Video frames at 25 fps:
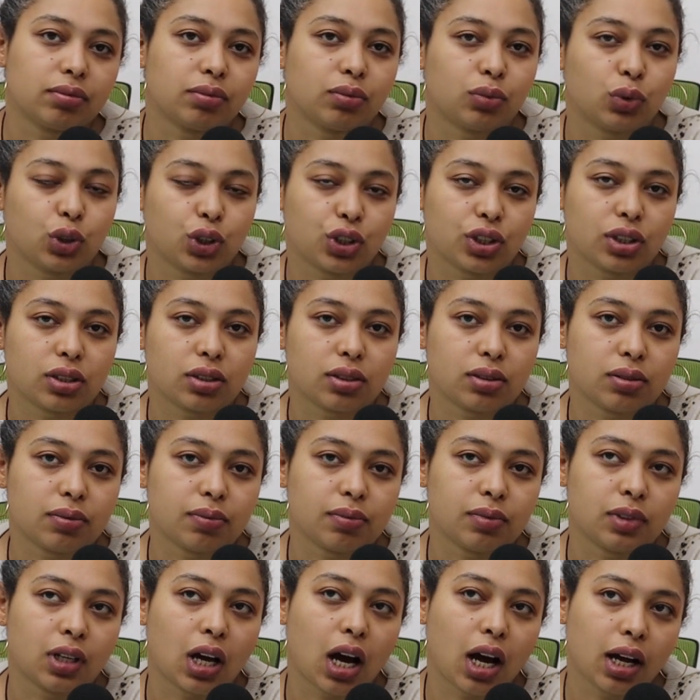which is
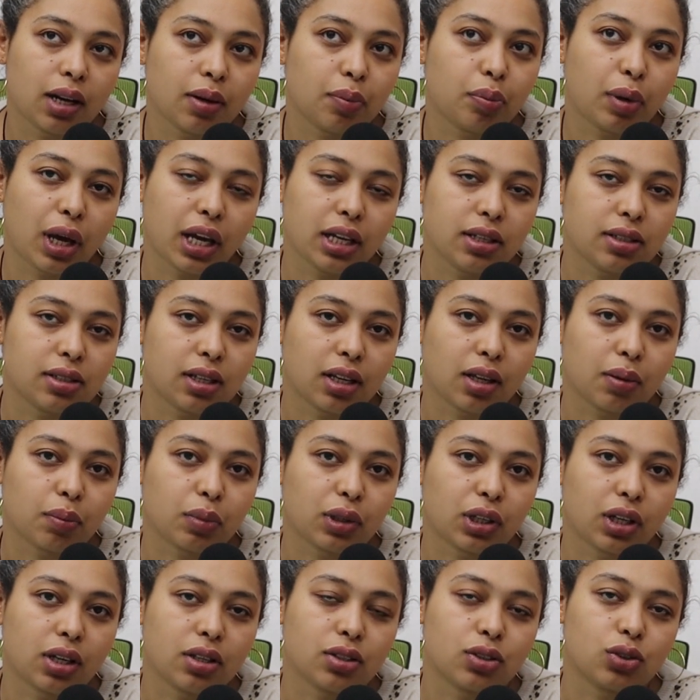not painting
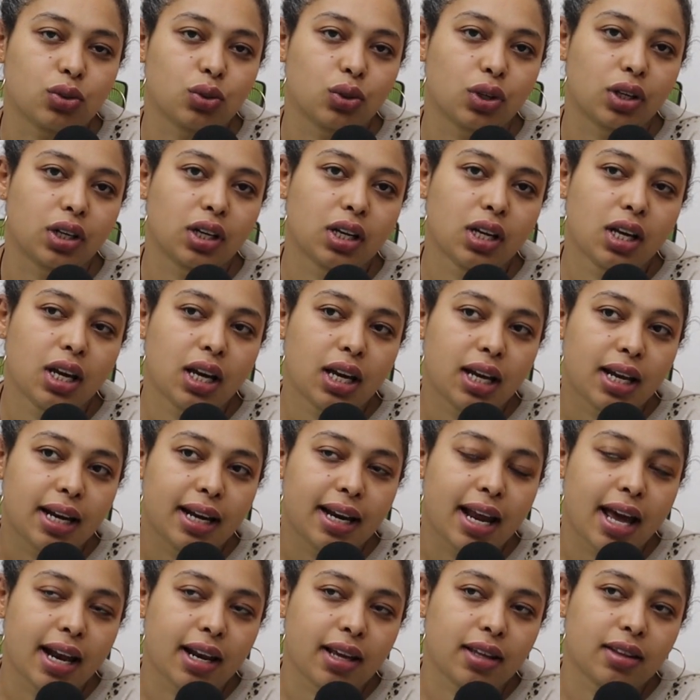because you're
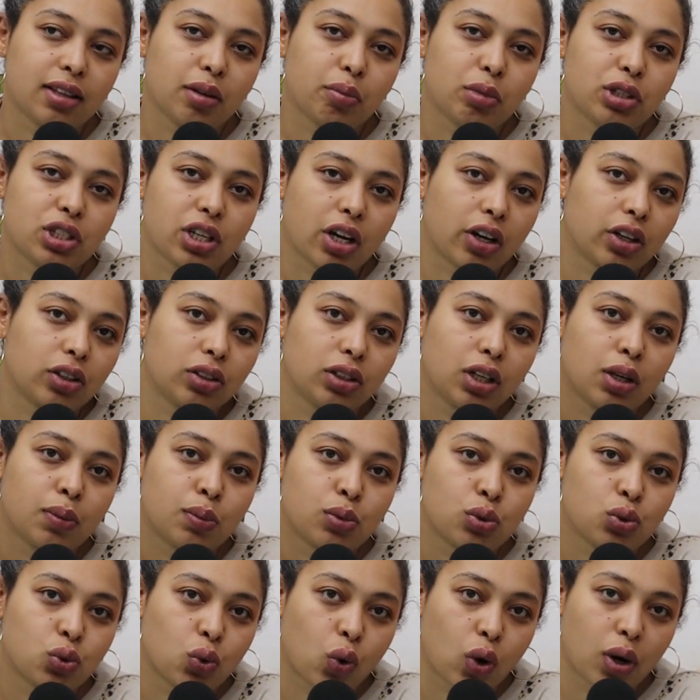letting the material
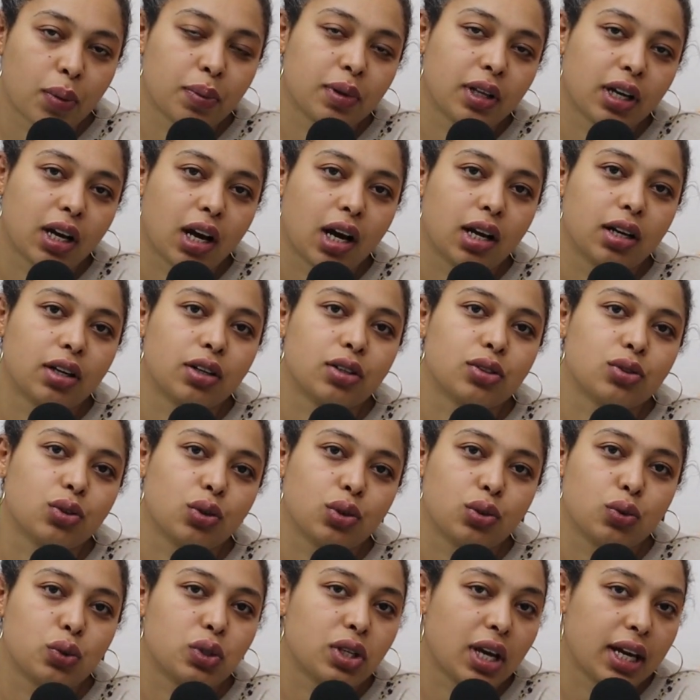absorb the color. So
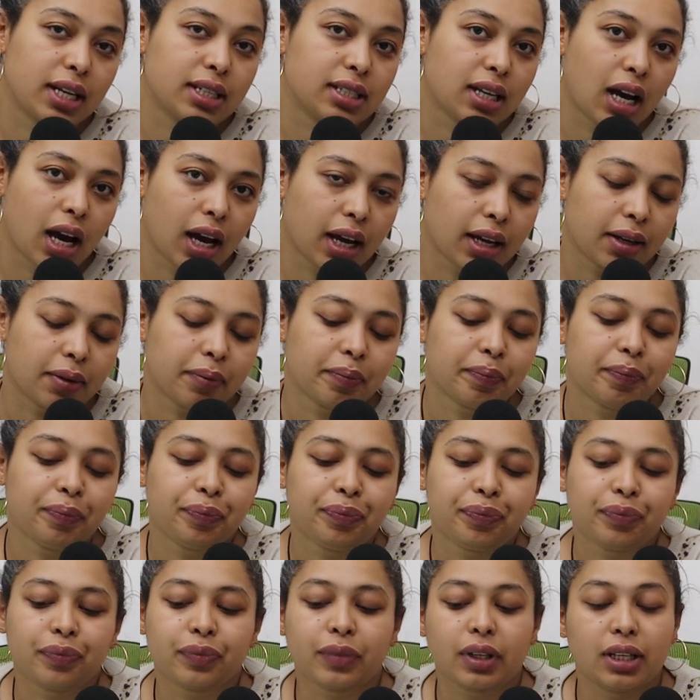you say dye.
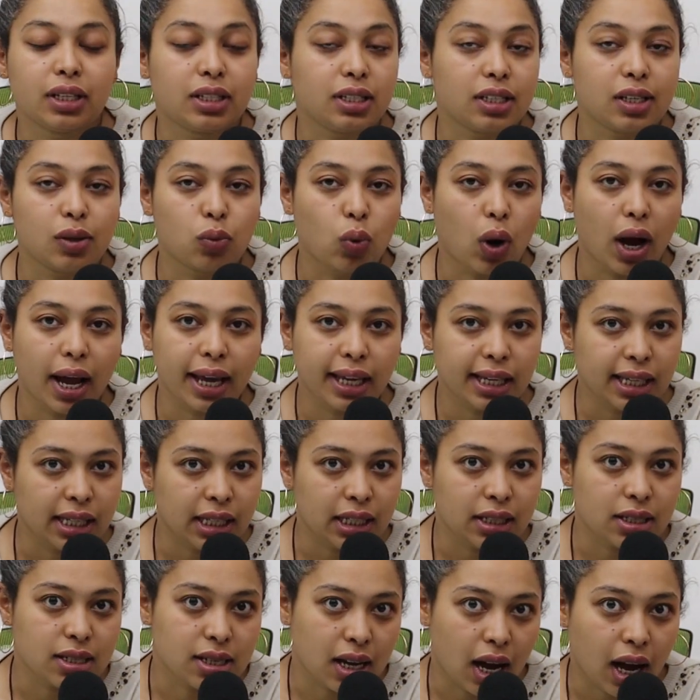
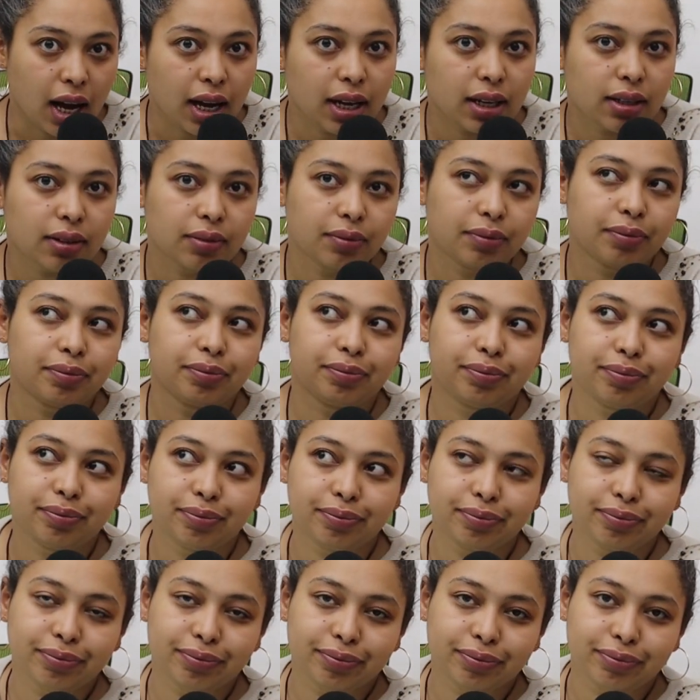D-Y-E, dye,
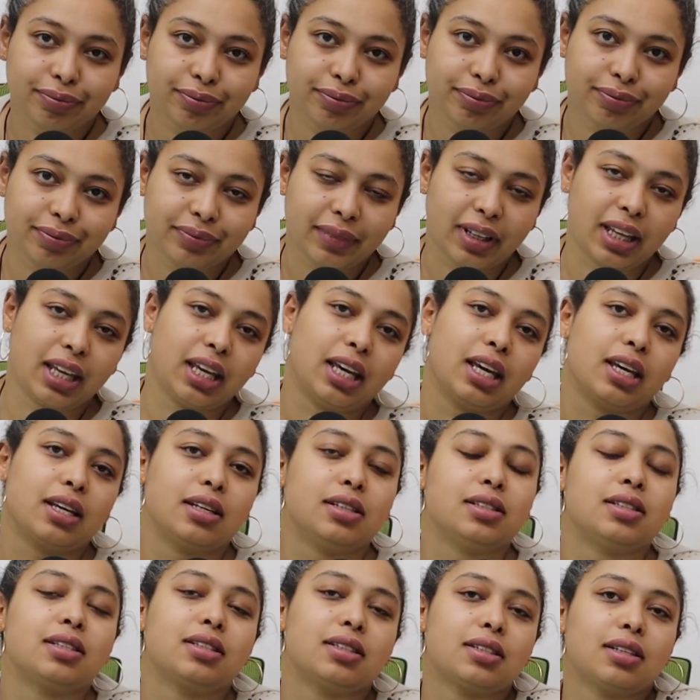
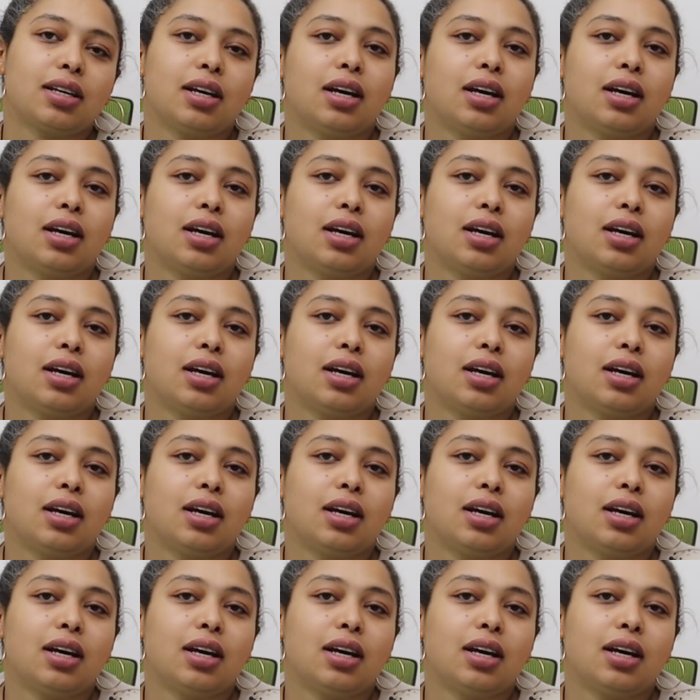is